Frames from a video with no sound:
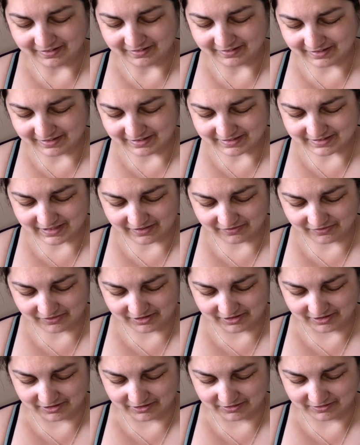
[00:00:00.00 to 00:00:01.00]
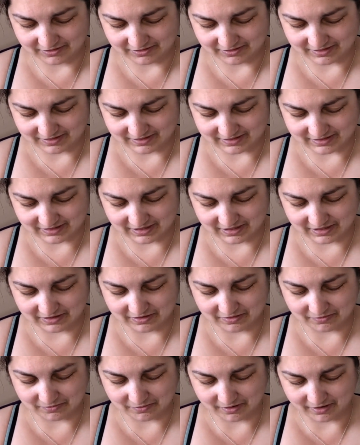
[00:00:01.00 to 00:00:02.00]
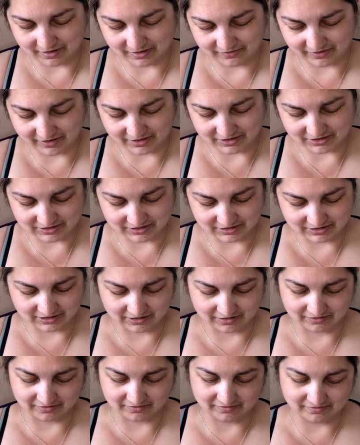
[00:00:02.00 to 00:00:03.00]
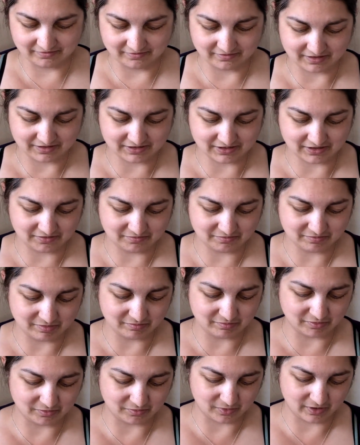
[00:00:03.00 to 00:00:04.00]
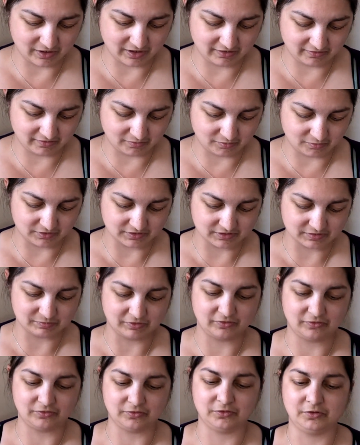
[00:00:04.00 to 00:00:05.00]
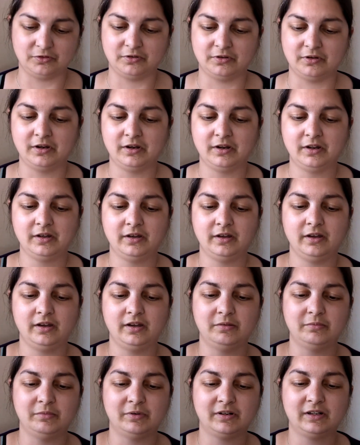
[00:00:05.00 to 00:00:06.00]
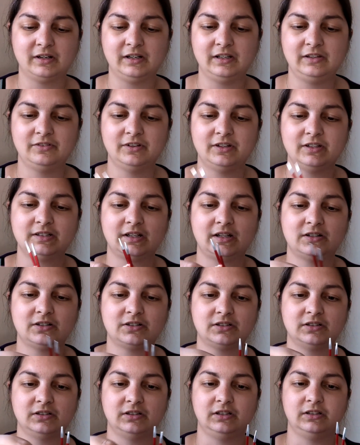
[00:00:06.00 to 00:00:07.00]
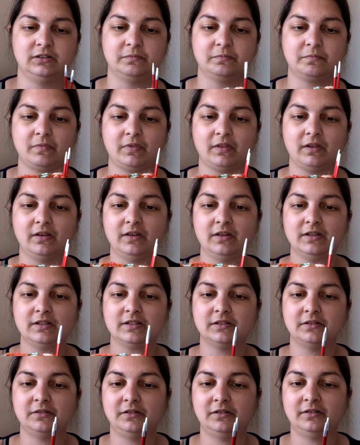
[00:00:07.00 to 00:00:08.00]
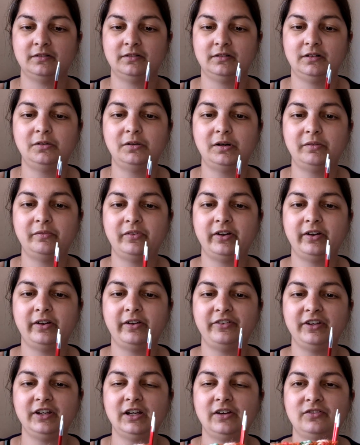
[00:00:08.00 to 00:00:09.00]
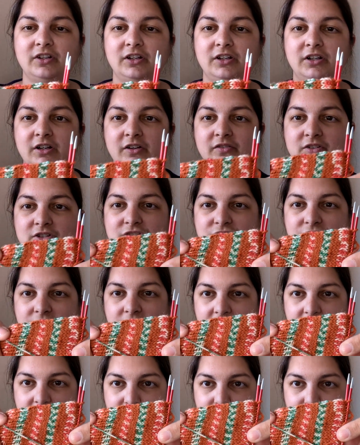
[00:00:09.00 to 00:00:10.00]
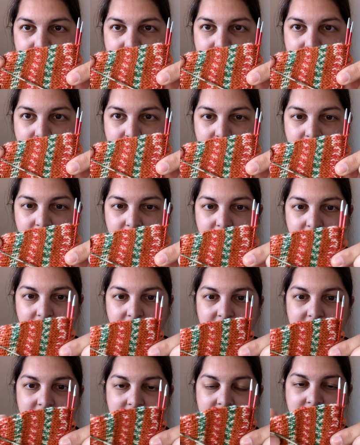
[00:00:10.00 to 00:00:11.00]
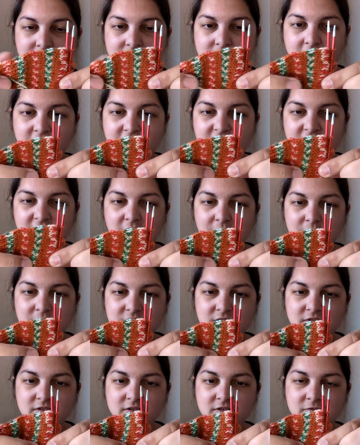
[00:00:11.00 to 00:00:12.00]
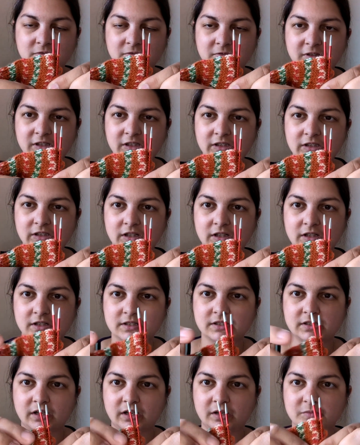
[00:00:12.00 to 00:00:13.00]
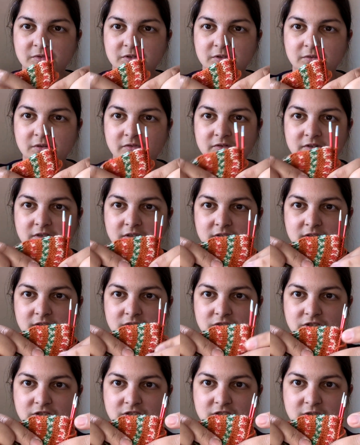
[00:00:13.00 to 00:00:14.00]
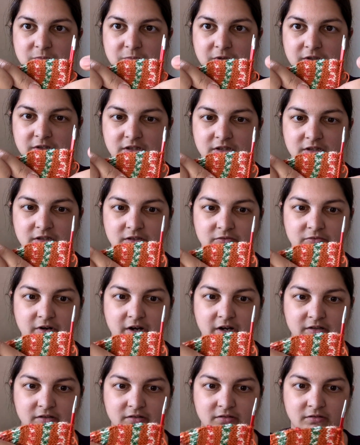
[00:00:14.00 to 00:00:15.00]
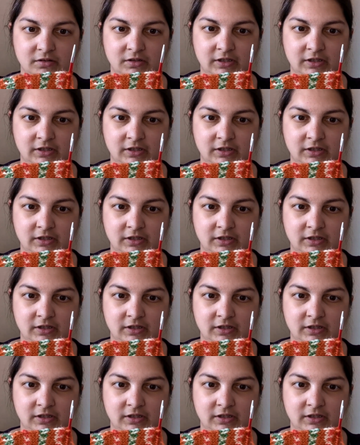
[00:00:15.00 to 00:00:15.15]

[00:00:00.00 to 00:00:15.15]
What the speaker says: Let's have a look and see what I've actually done. I don't remember where I was before. I'm going to leave it attached to here. So, oh, I think I've done another stripe. I think I was on the green last time, so I've done the gingerbread and the red.